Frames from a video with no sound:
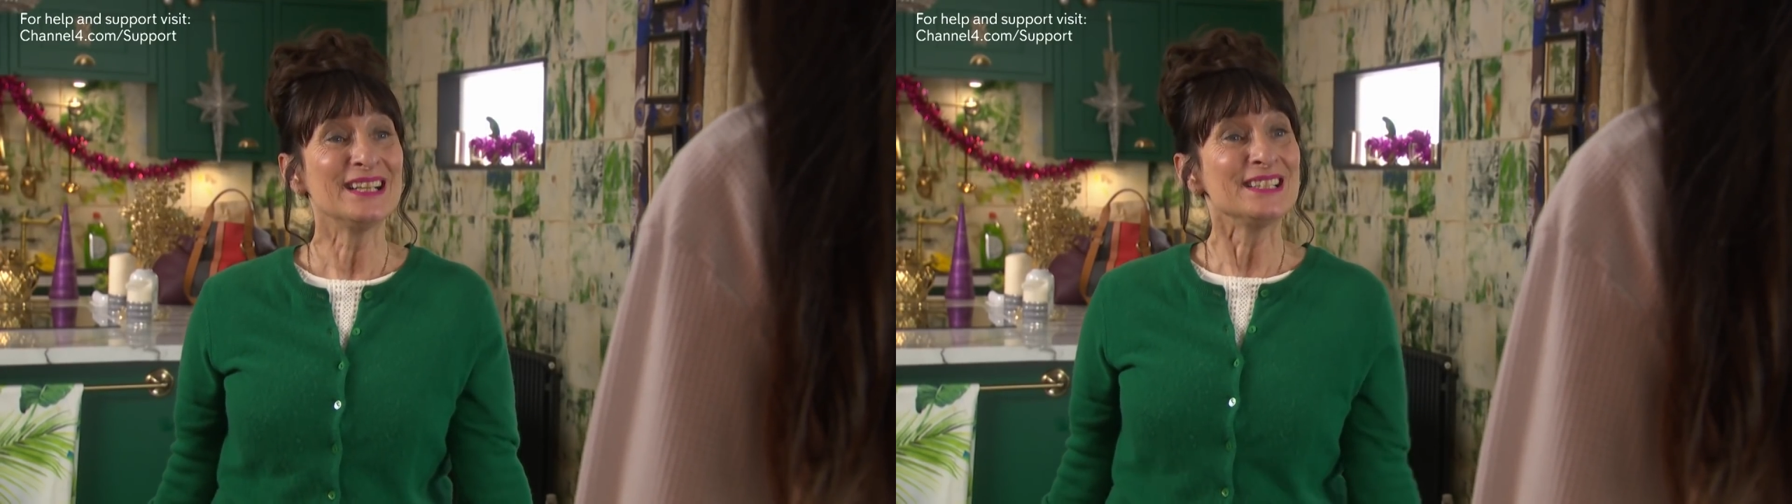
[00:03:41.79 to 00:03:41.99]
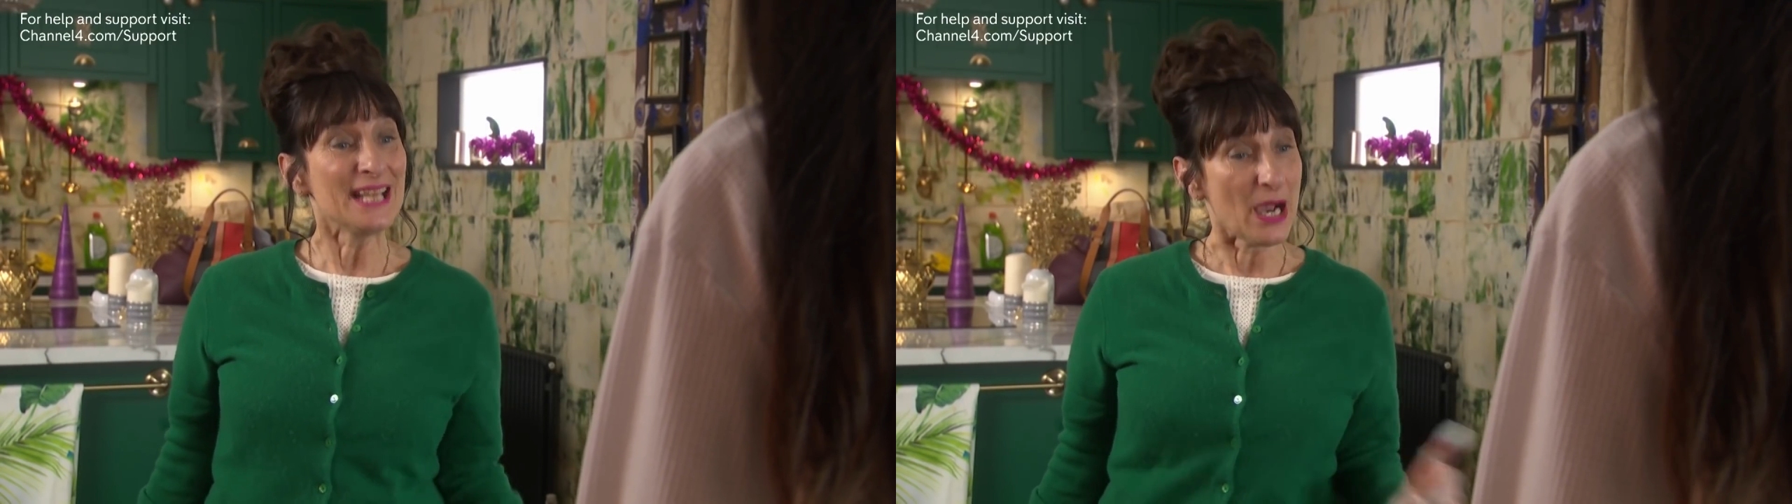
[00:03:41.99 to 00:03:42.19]

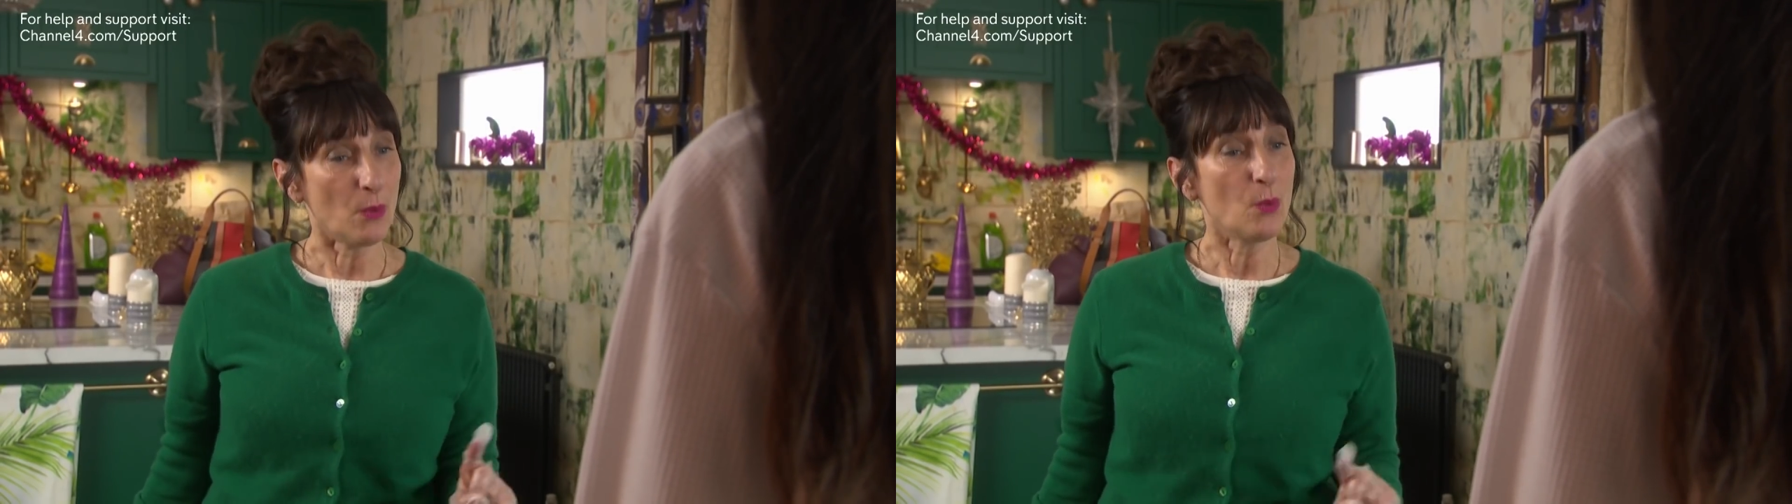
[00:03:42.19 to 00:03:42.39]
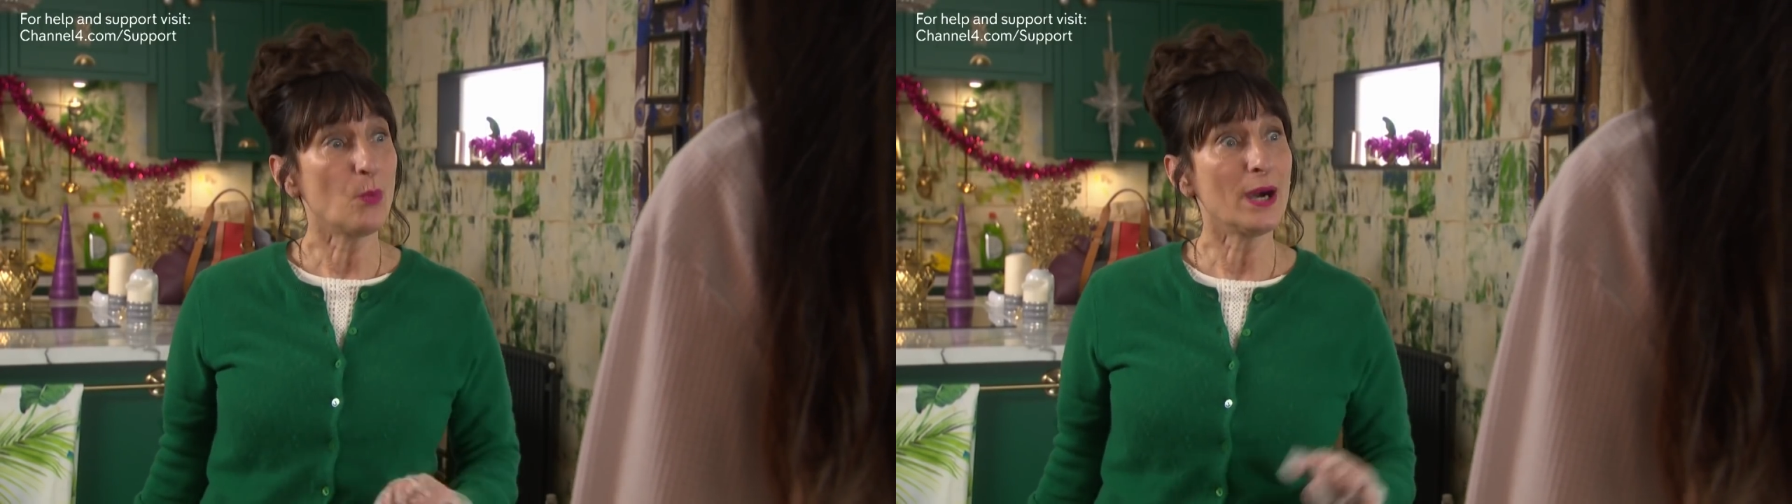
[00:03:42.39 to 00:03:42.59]
Now,
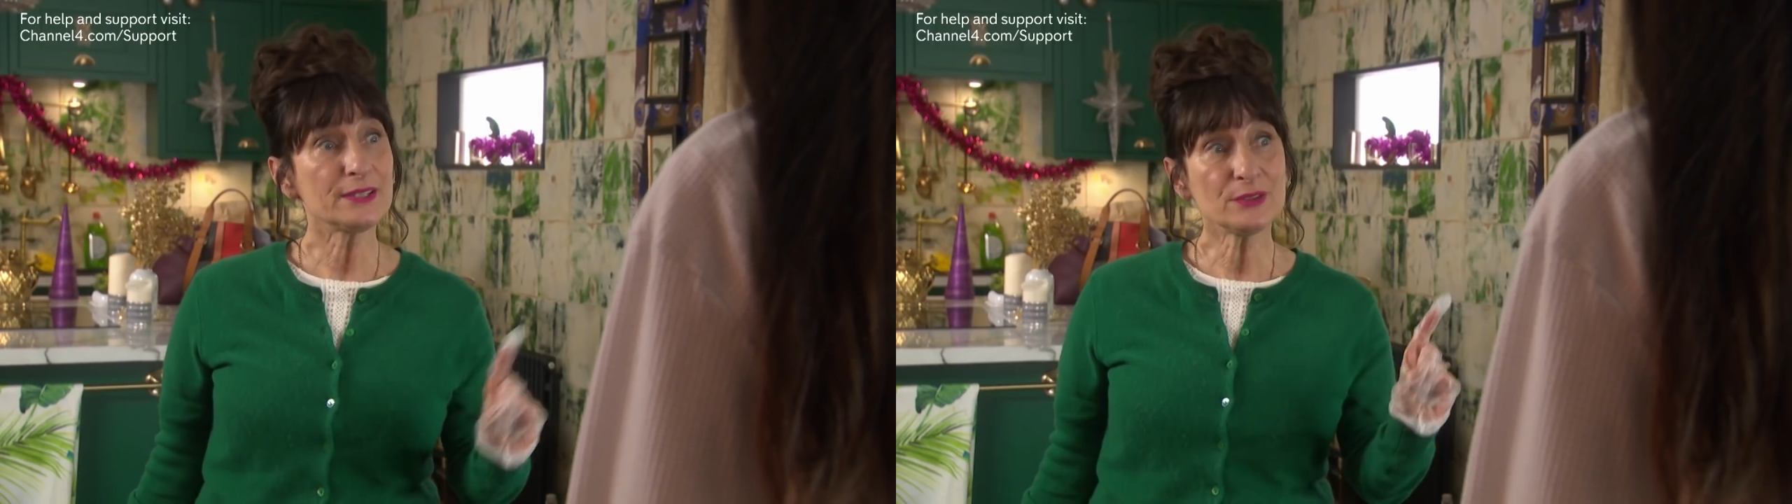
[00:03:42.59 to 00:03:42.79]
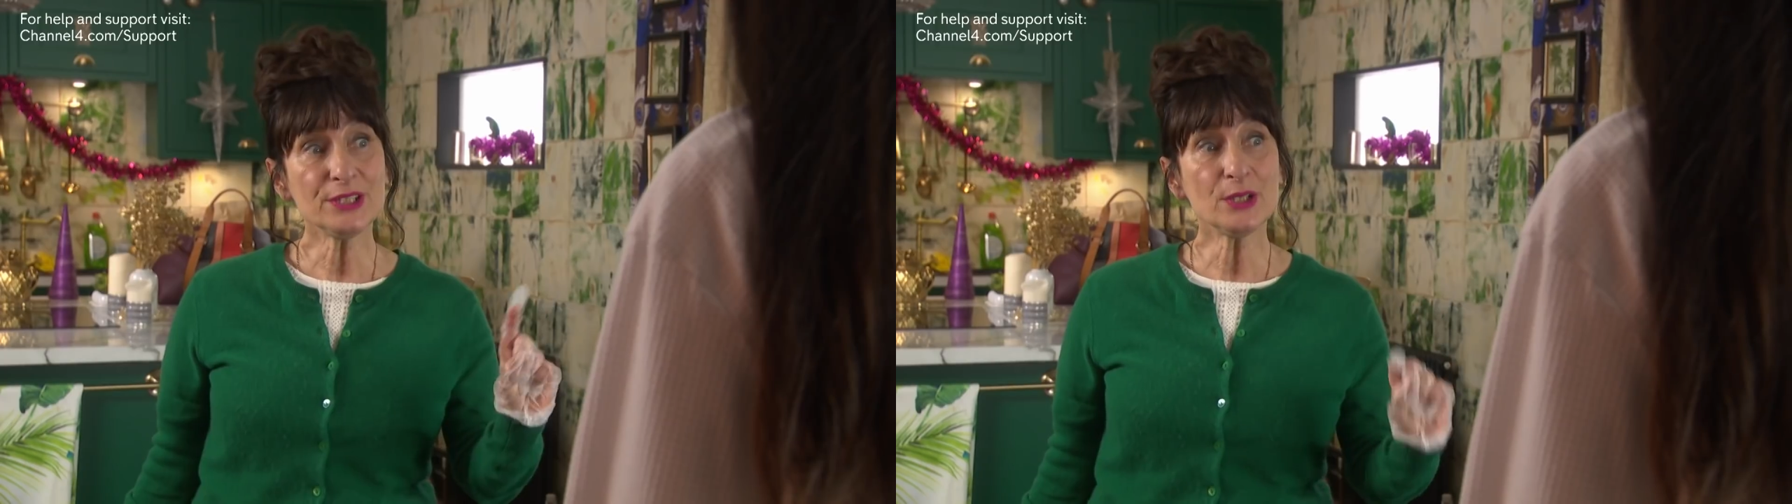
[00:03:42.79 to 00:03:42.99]
why
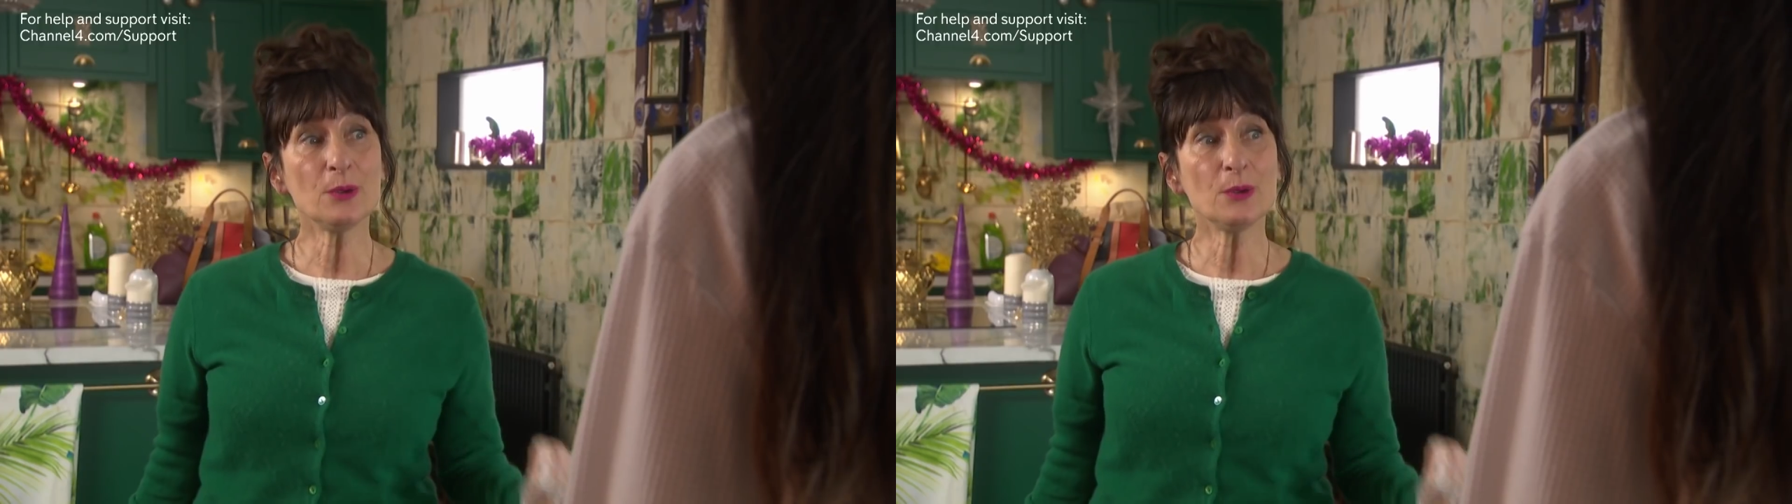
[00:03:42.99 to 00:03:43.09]
don't you go